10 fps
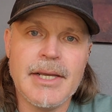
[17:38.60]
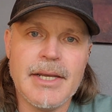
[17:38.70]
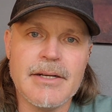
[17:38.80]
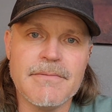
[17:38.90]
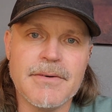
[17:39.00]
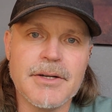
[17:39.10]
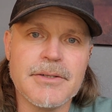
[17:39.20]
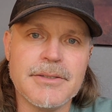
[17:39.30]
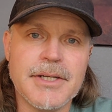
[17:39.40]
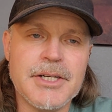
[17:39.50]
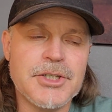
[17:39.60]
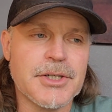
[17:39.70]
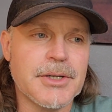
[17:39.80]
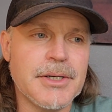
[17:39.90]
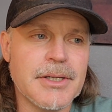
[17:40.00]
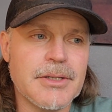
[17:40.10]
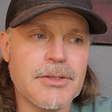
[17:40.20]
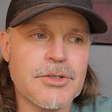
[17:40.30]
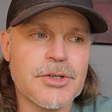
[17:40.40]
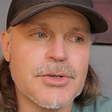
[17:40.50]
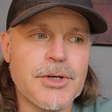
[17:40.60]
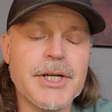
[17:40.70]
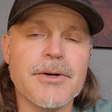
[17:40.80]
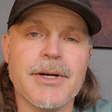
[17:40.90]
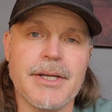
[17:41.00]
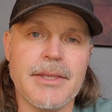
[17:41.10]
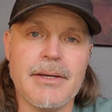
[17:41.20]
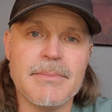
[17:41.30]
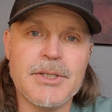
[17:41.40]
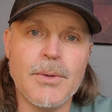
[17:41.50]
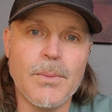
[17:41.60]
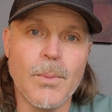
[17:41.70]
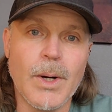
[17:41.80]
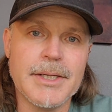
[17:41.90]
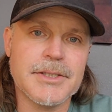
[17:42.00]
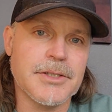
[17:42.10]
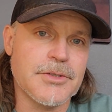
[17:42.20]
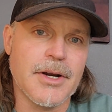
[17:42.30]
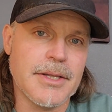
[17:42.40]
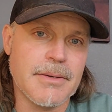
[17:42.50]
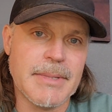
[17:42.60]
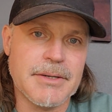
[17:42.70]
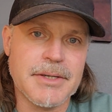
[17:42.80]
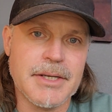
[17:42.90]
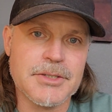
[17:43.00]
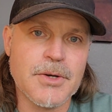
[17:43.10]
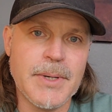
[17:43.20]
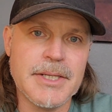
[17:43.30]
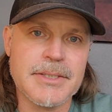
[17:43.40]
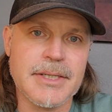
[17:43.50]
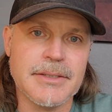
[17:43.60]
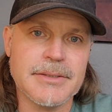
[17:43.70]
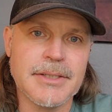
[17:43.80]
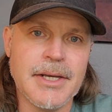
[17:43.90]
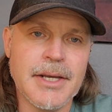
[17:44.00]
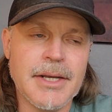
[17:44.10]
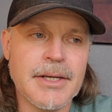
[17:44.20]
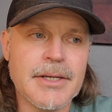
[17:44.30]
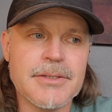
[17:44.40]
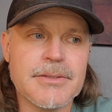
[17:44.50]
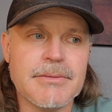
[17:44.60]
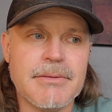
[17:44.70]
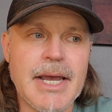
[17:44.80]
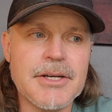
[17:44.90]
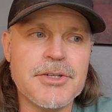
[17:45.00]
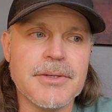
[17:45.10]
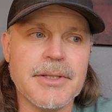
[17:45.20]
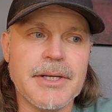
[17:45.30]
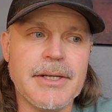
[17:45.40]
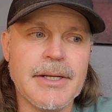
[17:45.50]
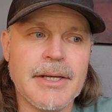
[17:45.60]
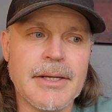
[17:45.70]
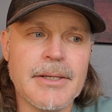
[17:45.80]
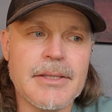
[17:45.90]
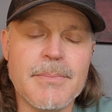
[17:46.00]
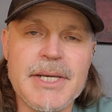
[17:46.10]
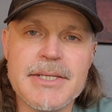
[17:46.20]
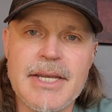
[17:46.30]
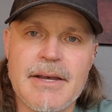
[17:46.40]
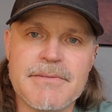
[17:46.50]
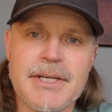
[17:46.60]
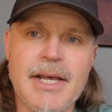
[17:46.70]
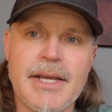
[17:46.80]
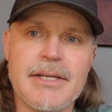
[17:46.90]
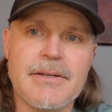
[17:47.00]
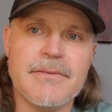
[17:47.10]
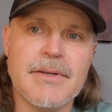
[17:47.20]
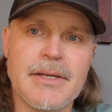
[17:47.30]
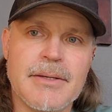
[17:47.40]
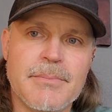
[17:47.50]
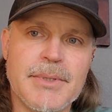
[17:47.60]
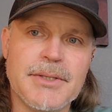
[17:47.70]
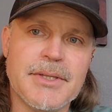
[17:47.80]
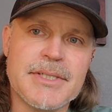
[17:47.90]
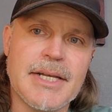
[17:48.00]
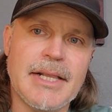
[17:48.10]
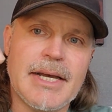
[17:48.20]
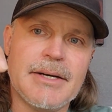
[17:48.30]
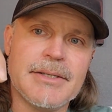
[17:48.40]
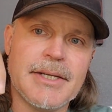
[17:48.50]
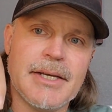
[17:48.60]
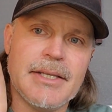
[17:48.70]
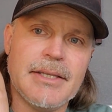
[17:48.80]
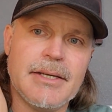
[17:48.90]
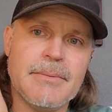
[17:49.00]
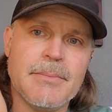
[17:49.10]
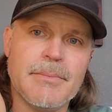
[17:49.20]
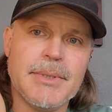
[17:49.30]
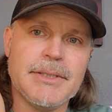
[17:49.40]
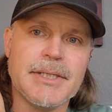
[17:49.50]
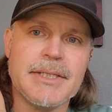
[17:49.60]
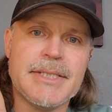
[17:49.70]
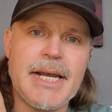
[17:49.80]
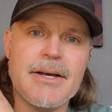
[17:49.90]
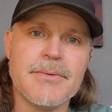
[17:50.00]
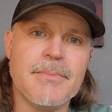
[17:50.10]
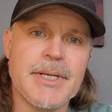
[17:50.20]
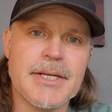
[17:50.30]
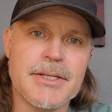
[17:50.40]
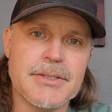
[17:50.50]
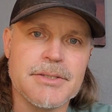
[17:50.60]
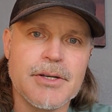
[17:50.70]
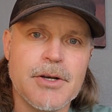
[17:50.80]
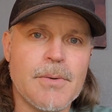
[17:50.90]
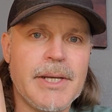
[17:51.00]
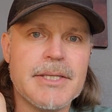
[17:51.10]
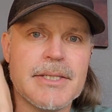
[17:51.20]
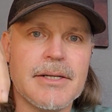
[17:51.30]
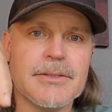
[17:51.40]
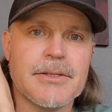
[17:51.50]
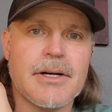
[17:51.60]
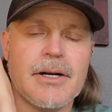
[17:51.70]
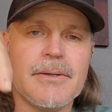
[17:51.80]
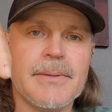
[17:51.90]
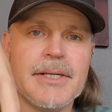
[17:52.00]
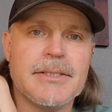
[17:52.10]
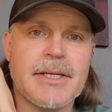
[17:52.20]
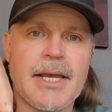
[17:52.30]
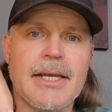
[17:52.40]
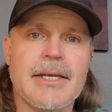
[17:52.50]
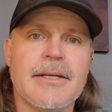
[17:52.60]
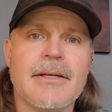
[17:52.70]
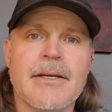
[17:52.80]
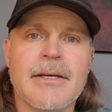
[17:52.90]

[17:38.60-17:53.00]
in a vertical nature, triggering them to want to draw them out as queen cells. Because naturally, the bees have to kind of build the cell out and then build it down, because queen cells are always hanging